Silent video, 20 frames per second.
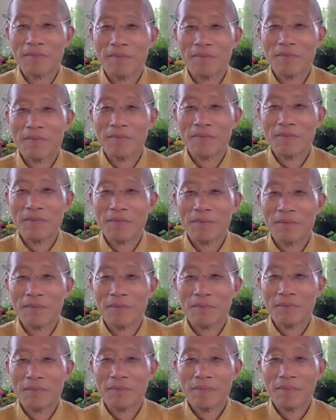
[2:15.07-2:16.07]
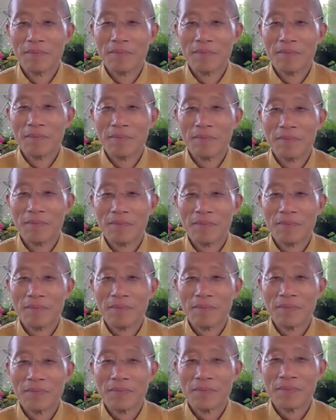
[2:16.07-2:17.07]

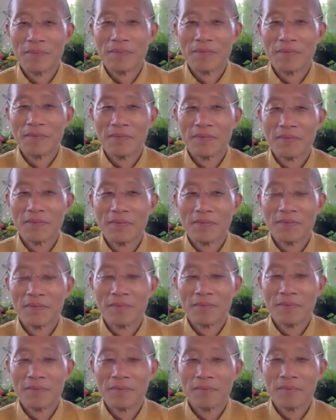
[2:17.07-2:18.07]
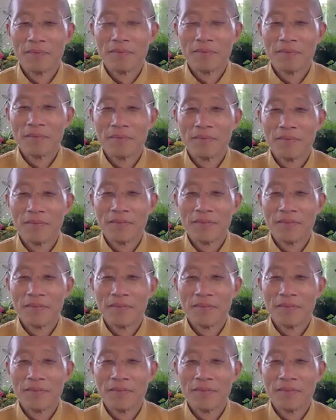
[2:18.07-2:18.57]
[no speech]